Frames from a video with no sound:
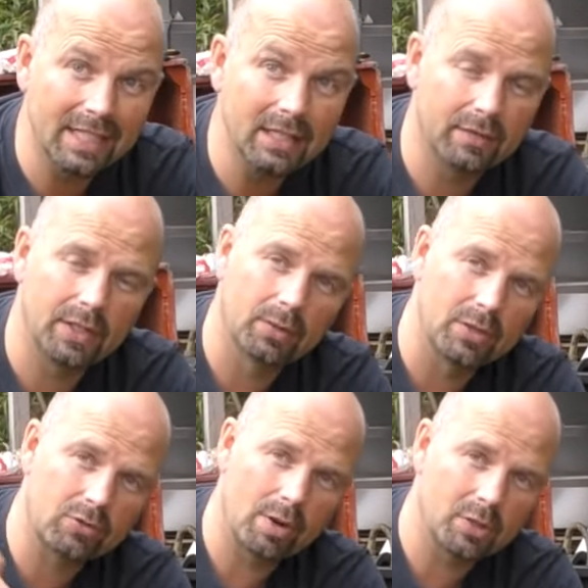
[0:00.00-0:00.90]
in the video
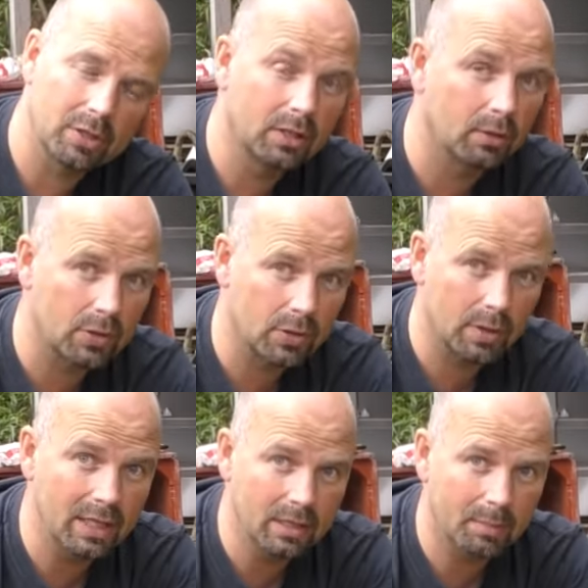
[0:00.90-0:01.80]
description and also
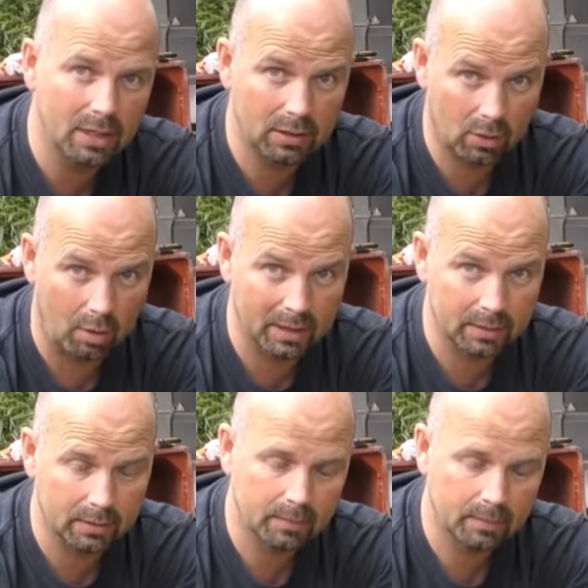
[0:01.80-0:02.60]
in the pinned comment.